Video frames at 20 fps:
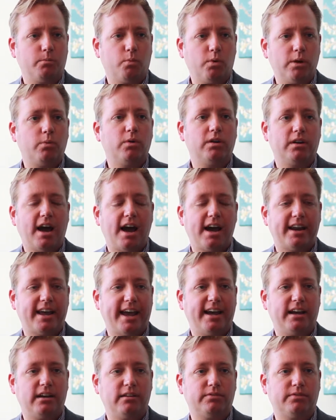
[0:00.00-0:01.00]
We would not
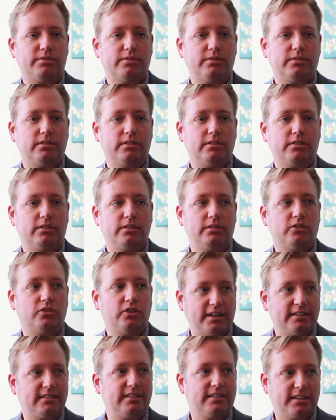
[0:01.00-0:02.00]
have
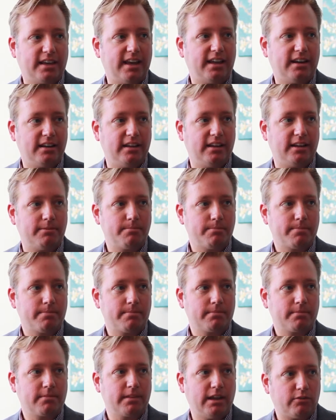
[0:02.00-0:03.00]
Justice Kennedy
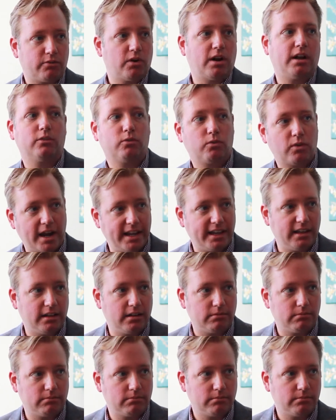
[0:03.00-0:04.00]
if Ronald
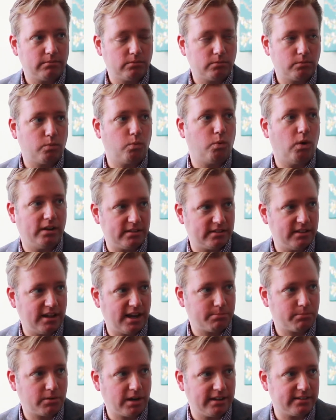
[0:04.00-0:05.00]
Reagan was
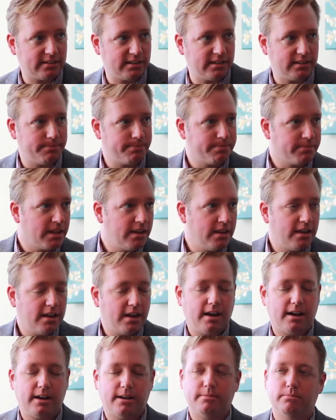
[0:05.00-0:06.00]
not president.
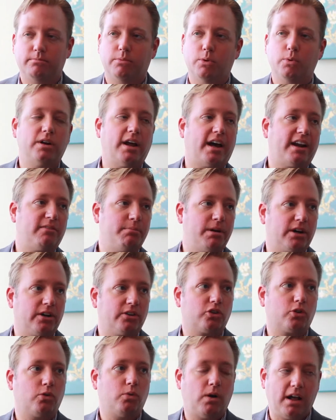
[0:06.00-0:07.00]
We would not have
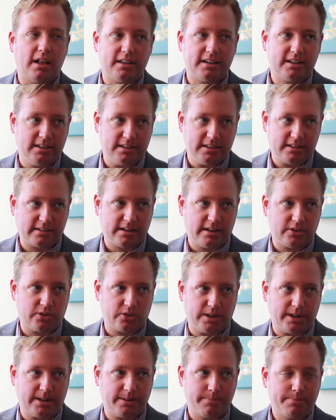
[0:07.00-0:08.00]
marriage equality in this
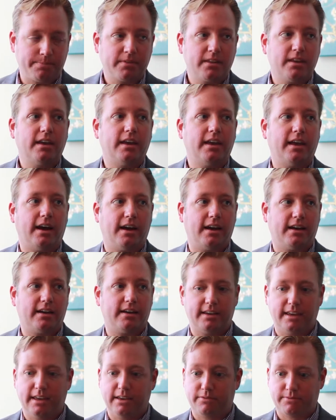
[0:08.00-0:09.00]
country
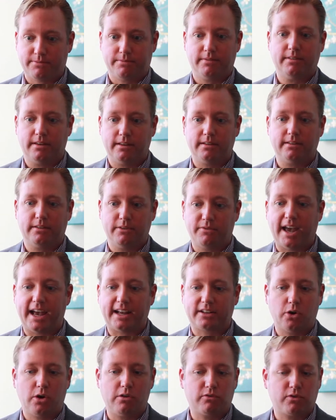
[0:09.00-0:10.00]
if
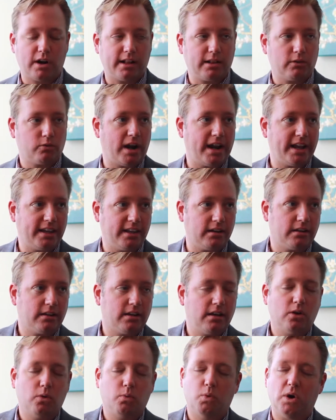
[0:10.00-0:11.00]
Ronald Reagan
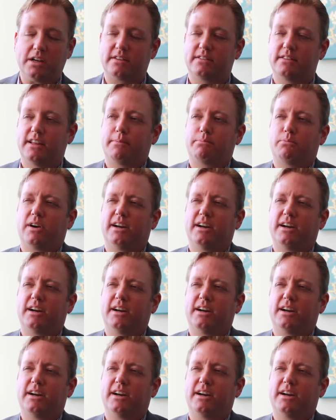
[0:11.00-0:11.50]
was not